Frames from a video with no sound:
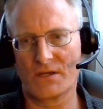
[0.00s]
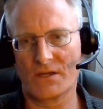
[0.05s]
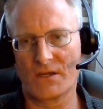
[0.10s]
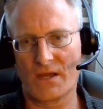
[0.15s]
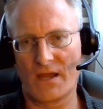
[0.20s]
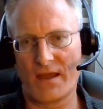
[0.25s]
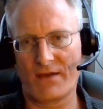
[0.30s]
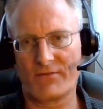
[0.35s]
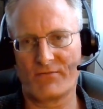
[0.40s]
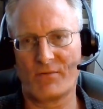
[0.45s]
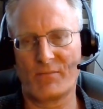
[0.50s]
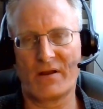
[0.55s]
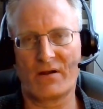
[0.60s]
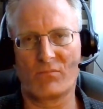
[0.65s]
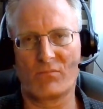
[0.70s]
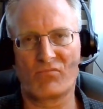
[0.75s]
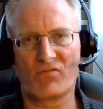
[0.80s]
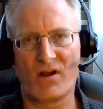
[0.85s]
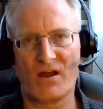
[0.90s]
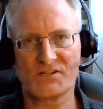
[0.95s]
have a better
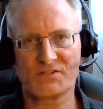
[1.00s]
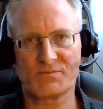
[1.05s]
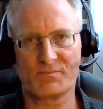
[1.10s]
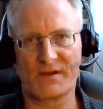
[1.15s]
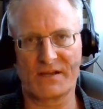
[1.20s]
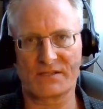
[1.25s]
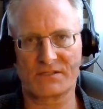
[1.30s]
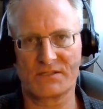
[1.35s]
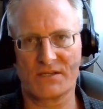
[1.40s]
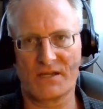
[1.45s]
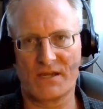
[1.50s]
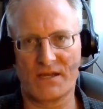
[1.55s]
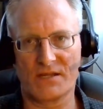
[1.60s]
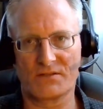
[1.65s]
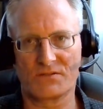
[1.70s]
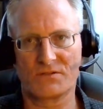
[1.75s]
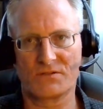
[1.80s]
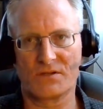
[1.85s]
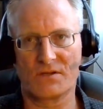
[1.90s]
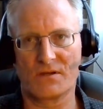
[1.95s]
prospect
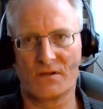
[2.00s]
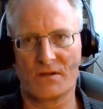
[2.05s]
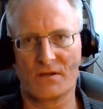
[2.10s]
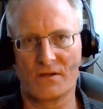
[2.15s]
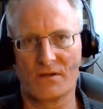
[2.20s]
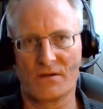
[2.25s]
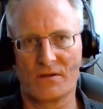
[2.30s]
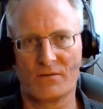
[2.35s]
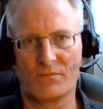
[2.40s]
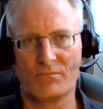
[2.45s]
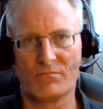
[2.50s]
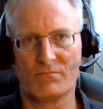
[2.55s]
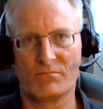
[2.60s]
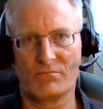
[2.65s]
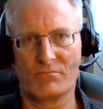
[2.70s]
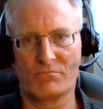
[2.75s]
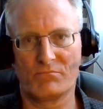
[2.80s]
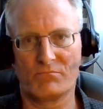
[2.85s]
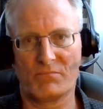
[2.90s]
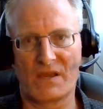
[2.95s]
at
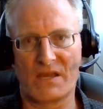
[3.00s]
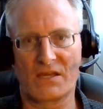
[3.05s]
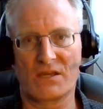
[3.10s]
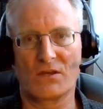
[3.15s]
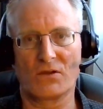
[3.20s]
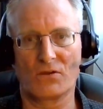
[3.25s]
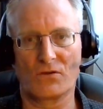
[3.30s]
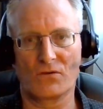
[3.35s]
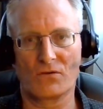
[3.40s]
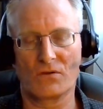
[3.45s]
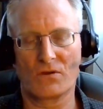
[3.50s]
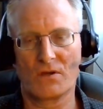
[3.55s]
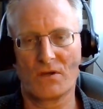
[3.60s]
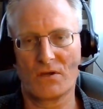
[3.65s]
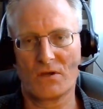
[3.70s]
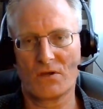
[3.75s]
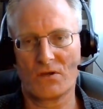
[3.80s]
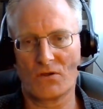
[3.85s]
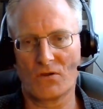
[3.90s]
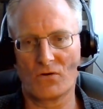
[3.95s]
making
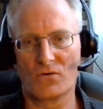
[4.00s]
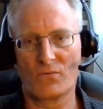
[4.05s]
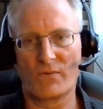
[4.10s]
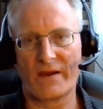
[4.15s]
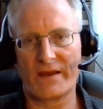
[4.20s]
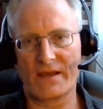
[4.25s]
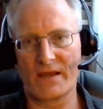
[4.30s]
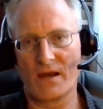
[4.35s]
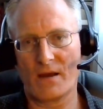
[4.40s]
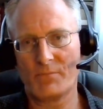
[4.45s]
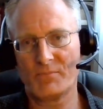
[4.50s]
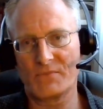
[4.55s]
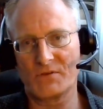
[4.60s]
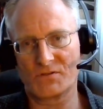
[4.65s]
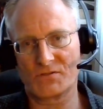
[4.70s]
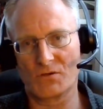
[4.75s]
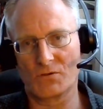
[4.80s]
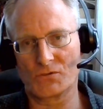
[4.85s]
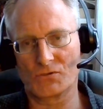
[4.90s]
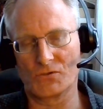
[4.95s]
your way up the
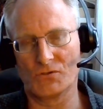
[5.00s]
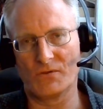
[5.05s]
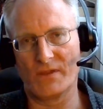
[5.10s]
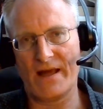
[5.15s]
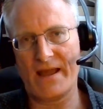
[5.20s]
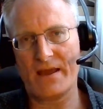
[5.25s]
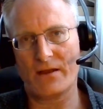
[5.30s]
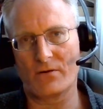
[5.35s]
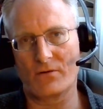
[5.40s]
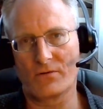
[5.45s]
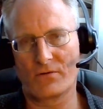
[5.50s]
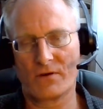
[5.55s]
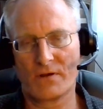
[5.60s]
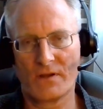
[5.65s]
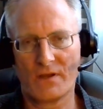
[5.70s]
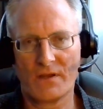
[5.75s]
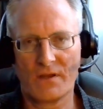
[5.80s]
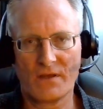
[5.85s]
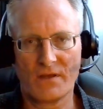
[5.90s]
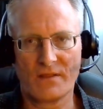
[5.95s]
social ladder,
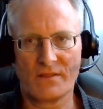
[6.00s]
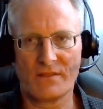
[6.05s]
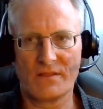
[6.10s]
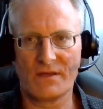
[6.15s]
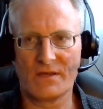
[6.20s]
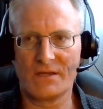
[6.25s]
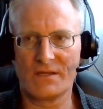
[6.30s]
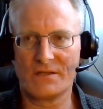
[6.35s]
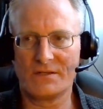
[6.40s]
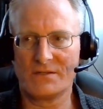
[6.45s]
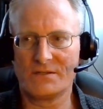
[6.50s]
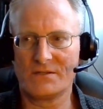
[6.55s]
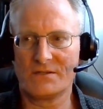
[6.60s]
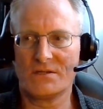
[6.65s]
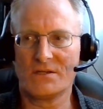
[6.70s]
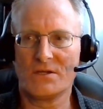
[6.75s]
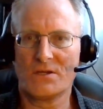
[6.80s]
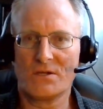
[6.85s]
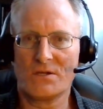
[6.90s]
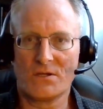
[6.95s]
then
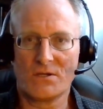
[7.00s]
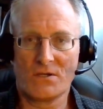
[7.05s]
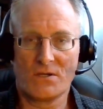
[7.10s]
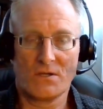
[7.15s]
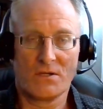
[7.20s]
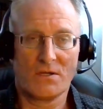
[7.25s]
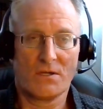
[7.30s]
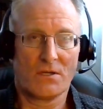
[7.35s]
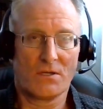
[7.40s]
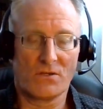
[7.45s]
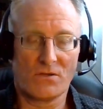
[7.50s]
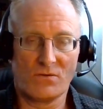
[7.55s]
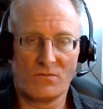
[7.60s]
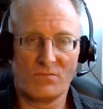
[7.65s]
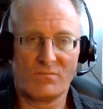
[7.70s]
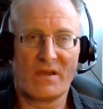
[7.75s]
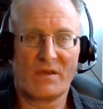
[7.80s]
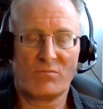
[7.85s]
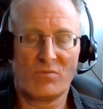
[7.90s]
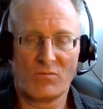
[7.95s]
you
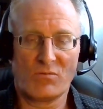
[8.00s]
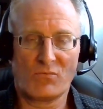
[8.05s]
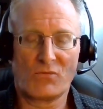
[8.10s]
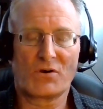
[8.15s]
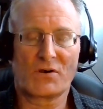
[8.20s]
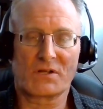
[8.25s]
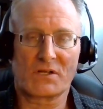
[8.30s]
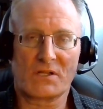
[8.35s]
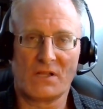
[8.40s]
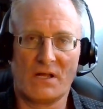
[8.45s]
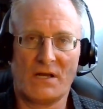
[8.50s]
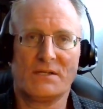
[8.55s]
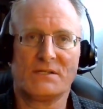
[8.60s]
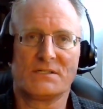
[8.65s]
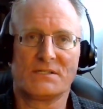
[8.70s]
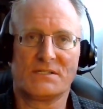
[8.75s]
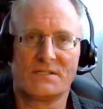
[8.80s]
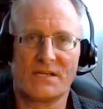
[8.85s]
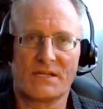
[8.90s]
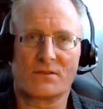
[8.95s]
may be more inclined
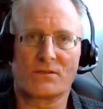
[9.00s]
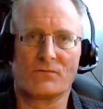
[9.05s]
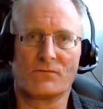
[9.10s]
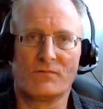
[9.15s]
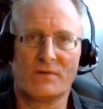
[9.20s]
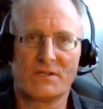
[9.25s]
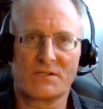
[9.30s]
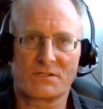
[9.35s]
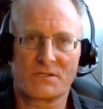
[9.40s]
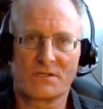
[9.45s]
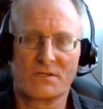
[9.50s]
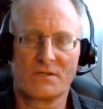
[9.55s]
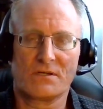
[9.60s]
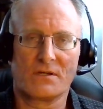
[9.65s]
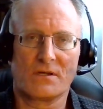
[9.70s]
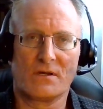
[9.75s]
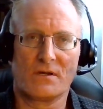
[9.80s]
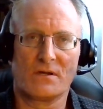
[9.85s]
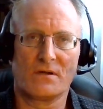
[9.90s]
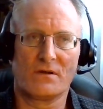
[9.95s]
to take the risk
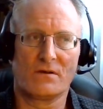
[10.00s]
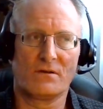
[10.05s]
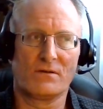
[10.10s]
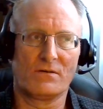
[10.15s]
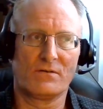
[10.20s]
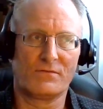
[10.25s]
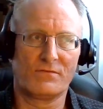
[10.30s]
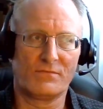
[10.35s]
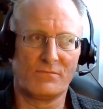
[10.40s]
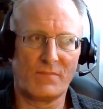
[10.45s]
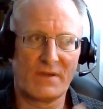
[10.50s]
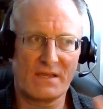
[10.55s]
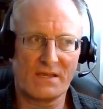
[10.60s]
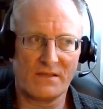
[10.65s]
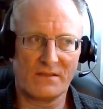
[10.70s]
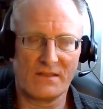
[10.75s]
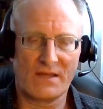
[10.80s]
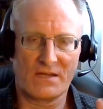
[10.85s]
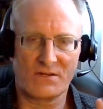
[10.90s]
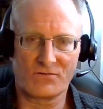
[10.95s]
of
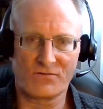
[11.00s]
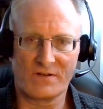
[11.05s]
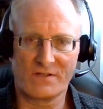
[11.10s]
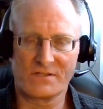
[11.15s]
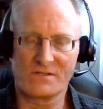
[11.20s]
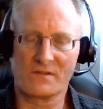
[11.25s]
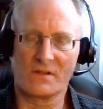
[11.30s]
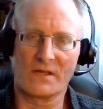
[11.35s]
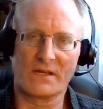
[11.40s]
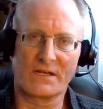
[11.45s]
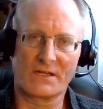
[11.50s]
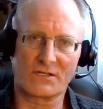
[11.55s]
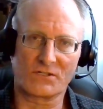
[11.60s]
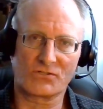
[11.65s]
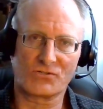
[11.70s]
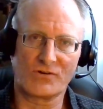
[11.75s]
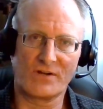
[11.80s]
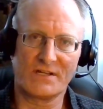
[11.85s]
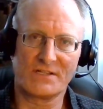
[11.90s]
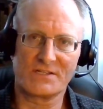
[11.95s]
making that transatlantic
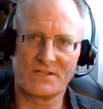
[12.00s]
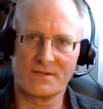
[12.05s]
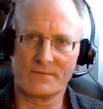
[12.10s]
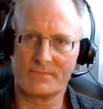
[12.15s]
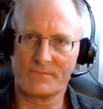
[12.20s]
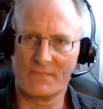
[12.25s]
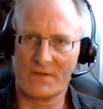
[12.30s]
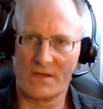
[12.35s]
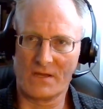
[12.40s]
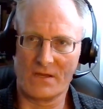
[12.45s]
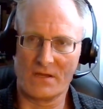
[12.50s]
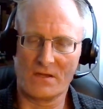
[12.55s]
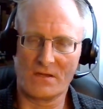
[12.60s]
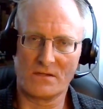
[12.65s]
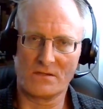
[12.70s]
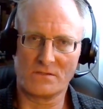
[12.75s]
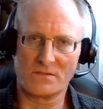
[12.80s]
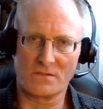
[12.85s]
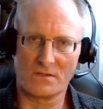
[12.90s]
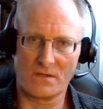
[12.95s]
transit
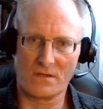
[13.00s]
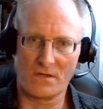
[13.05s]
and